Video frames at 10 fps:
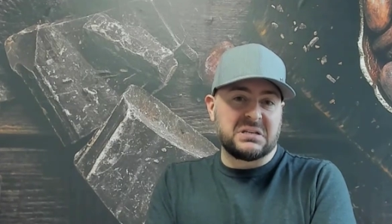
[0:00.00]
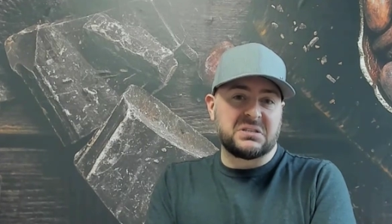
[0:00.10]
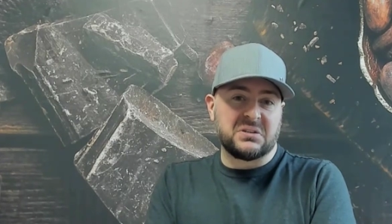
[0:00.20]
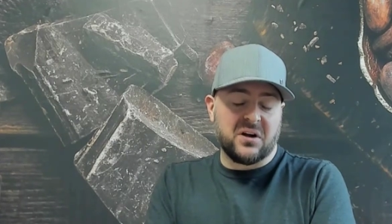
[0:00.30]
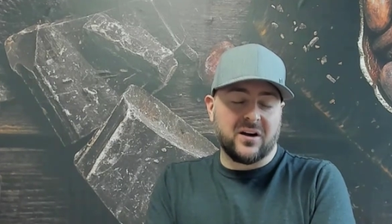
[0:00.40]
a
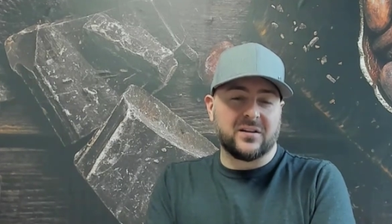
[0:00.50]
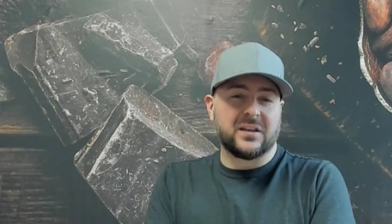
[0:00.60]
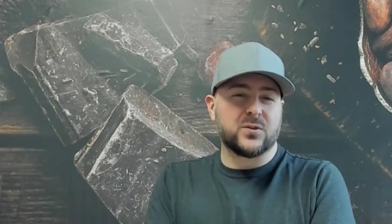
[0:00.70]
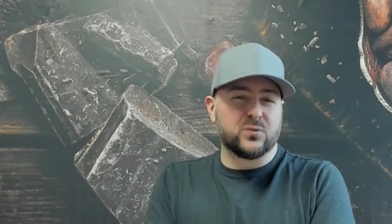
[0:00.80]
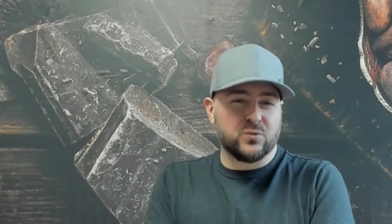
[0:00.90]
cigar. Like,
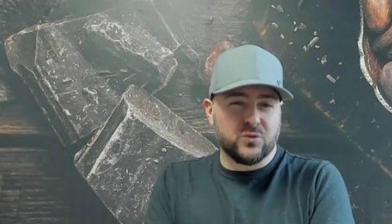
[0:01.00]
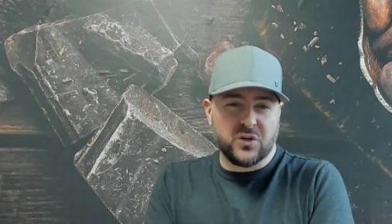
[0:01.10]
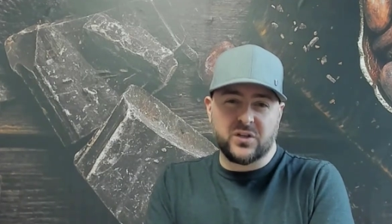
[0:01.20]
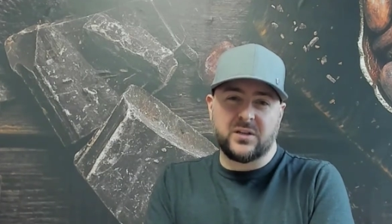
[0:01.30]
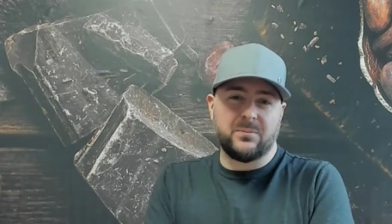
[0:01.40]
it was
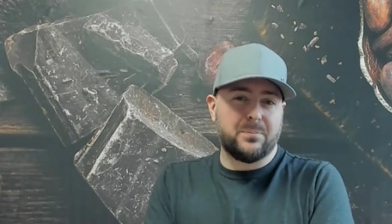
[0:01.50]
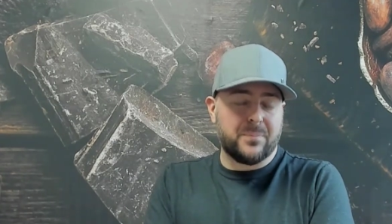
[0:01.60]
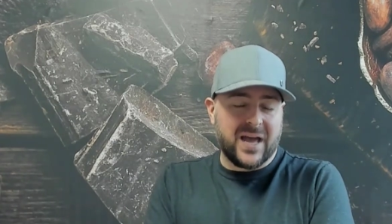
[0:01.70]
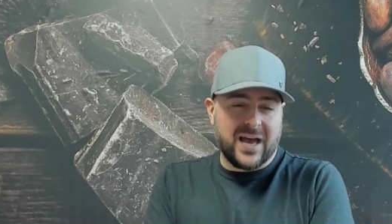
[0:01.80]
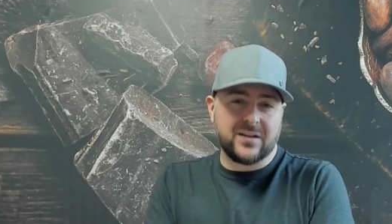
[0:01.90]
really
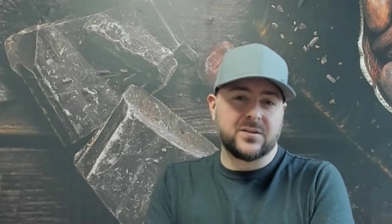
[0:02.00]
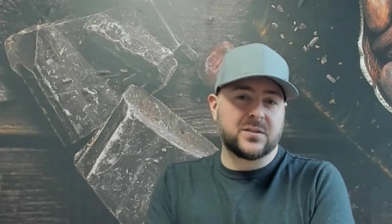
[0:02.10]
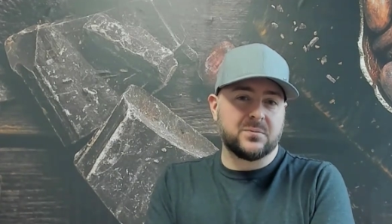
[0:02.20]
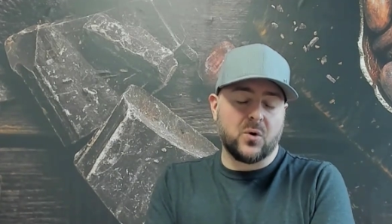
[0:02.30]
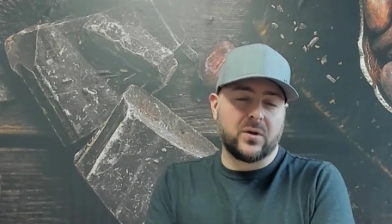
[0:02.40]
bad and
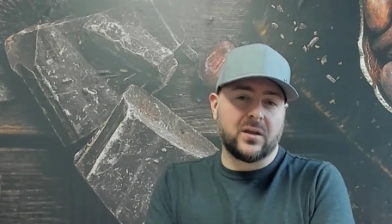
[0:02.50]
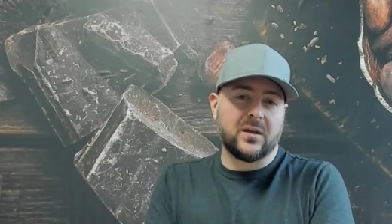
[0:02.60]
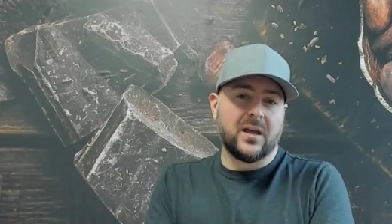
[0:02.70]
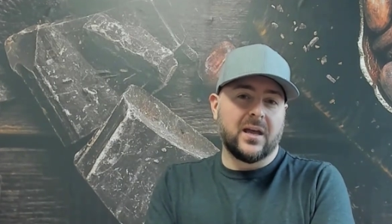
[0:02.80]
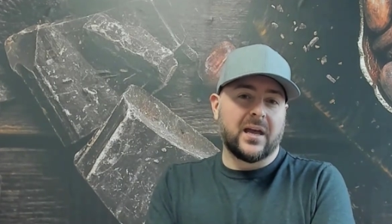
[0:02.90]

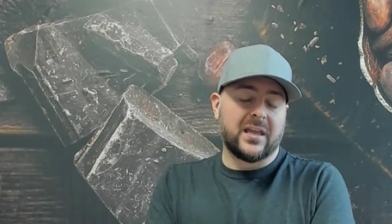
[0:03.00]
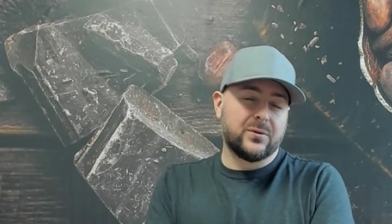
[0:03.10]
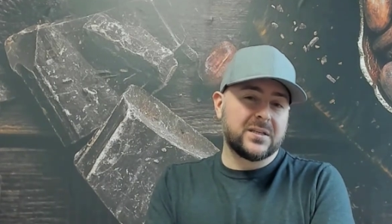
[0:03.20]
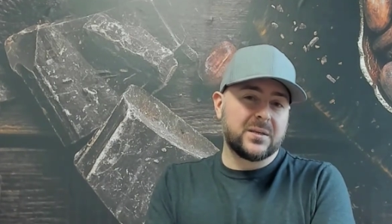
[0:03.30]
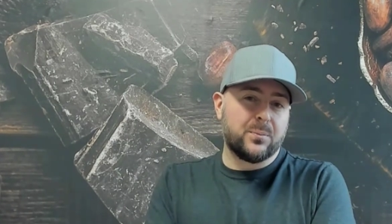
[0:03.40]
smoky. And they were
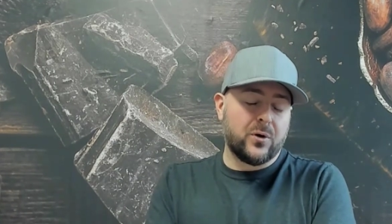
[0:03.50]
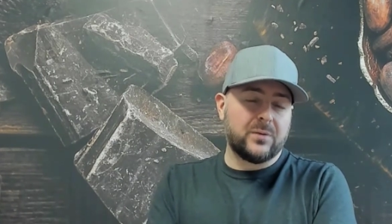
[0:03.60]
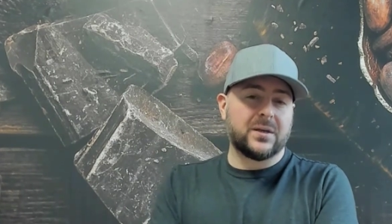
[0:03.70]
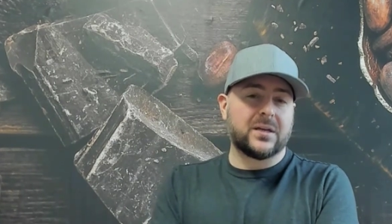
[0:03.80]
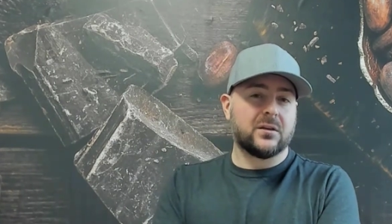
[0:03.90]

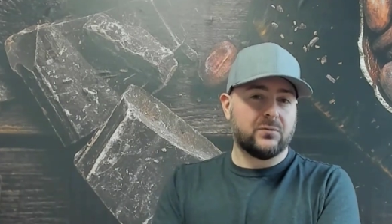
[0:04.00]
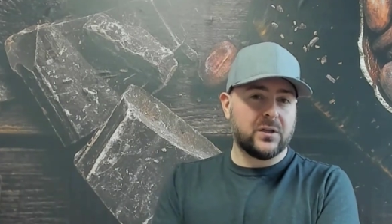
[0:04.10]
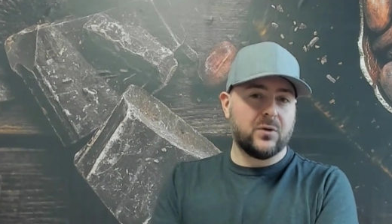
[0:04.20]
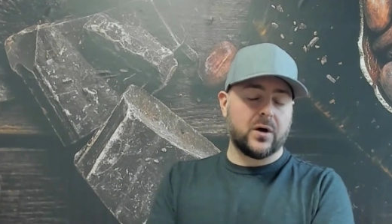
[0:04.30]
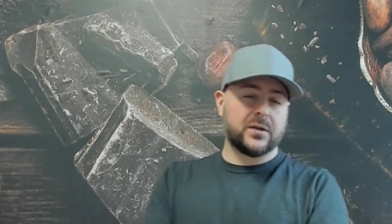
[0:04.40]
disappointed because they
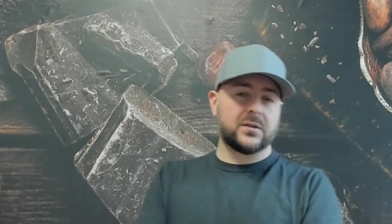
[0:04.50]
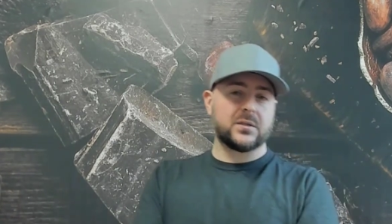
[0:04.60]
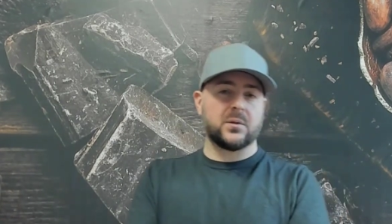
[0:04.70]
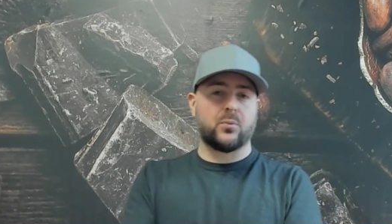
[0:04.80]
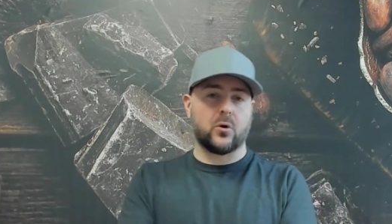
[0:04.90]
really wanted to
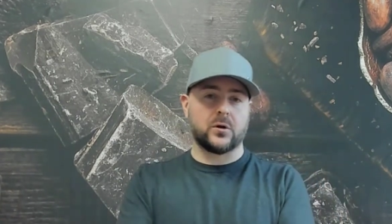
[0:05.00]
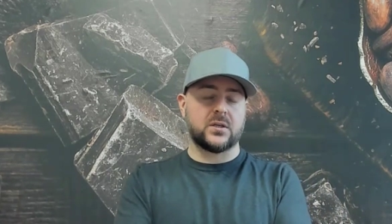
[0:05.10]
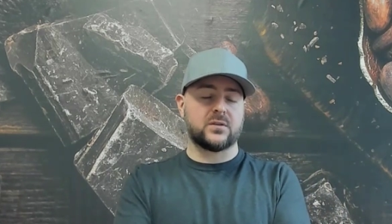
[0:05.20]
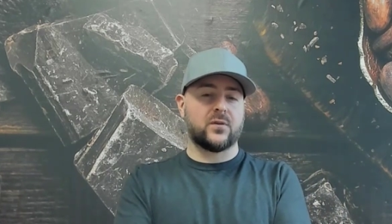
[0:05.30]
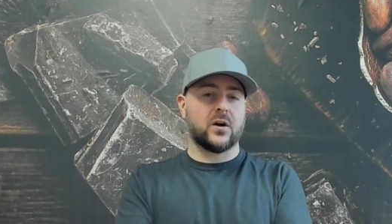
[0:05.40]
support
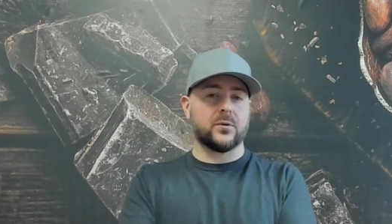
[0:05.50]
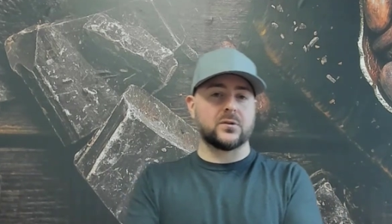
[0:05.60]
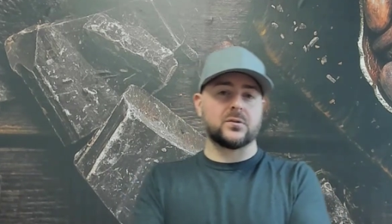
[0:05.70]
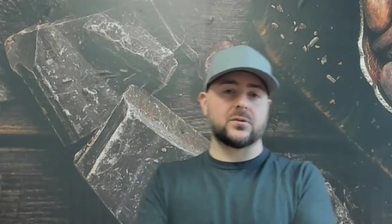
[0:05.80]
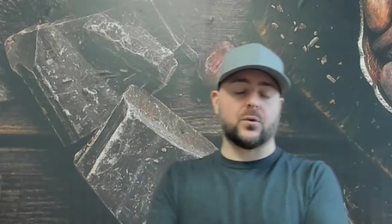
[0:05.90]
these
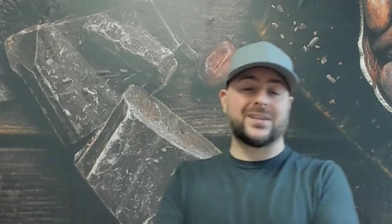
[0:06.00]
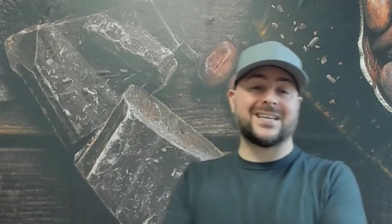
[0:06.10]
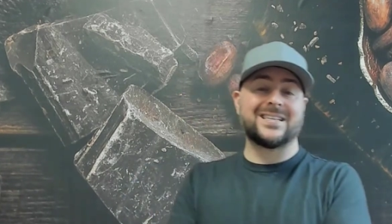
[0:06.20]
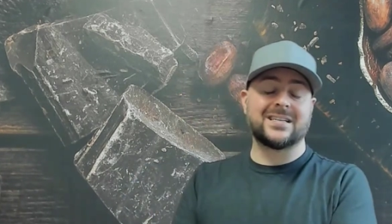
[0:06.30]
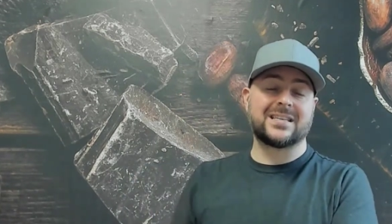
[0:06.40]
farmers. And so what they
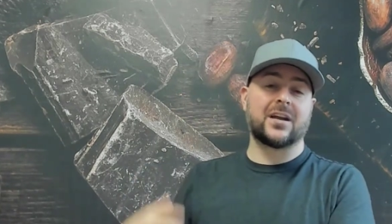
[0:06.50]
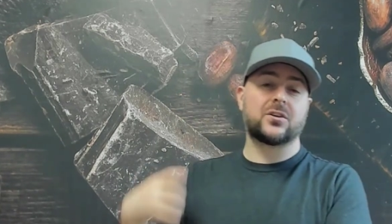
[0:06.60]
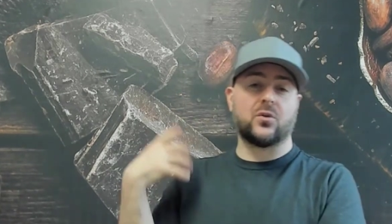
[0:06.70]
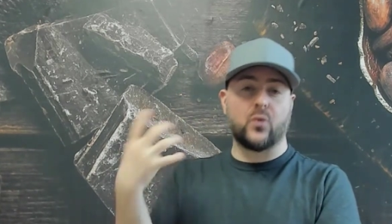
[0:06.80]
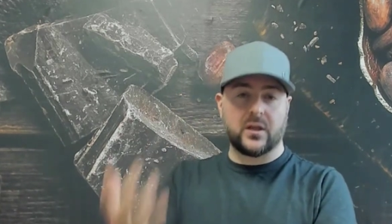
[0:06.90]
did is they
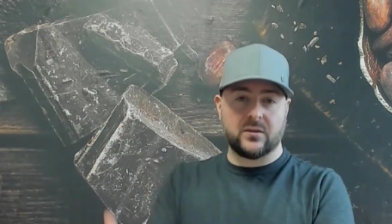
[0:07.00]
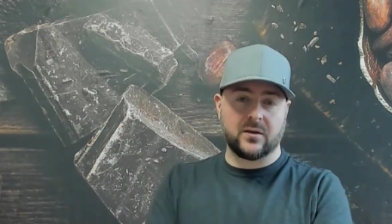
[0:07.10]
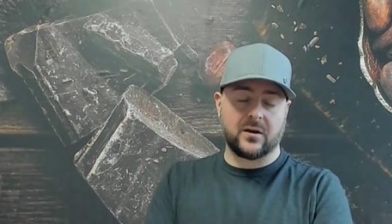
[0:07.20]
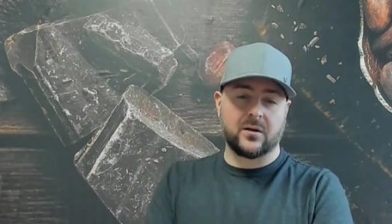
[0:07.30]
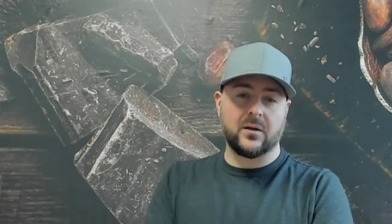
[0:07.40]
actually went
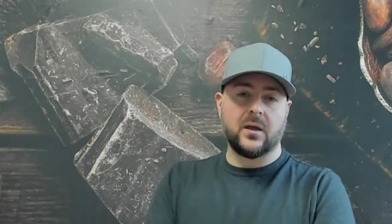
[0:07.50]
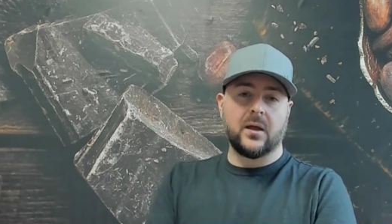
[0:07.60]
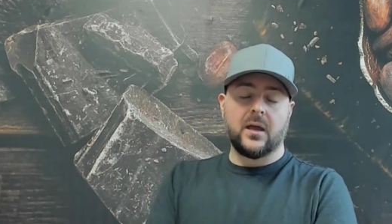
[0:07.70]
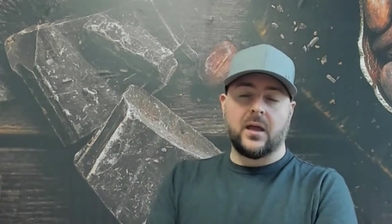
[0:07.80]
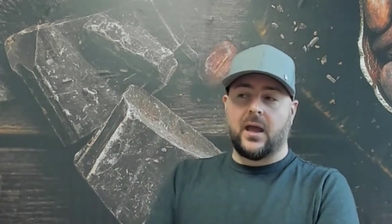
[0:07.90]
there
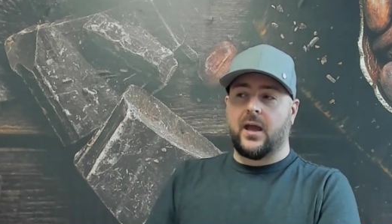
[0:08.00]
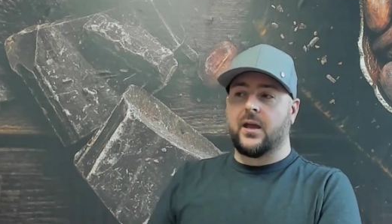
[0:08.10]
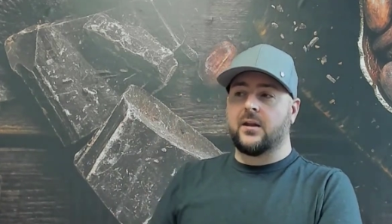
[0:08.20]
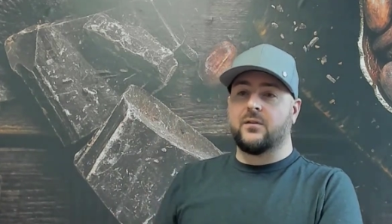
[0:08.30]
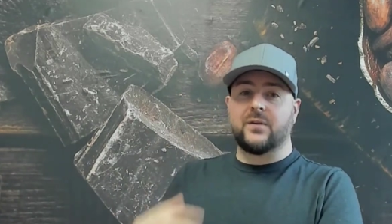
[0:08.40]

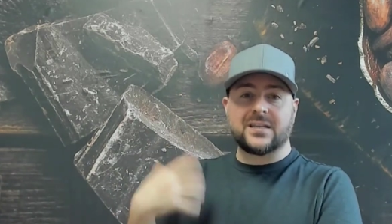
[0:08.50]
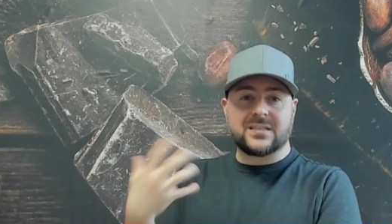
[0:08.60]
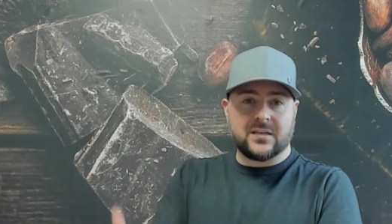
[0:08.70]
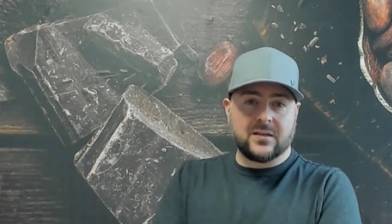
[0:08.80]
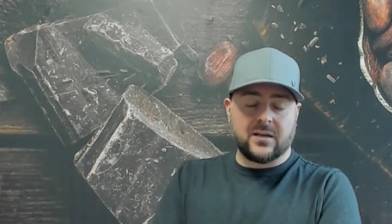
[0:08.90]
and
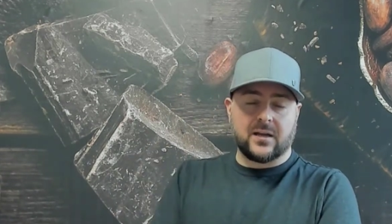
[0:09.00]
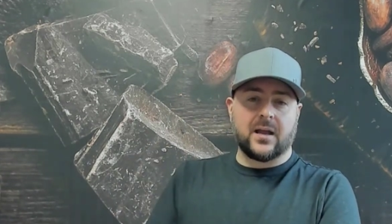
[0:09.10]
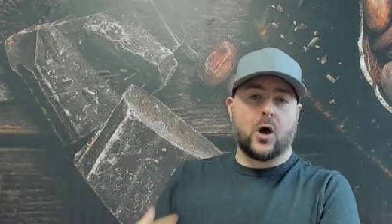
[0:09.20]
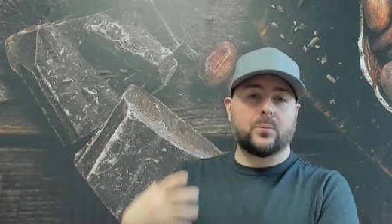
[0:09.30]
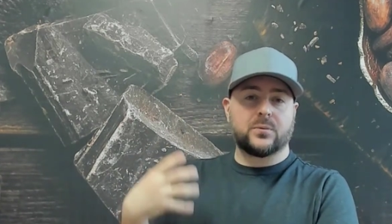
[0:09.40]
invested and
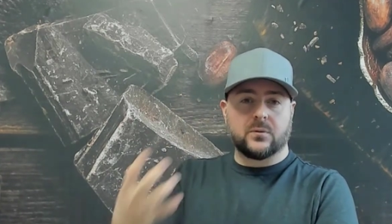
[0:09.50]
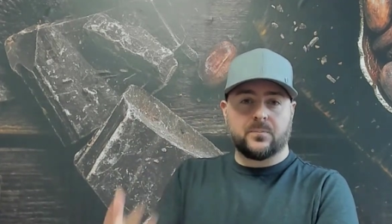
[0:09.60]
helped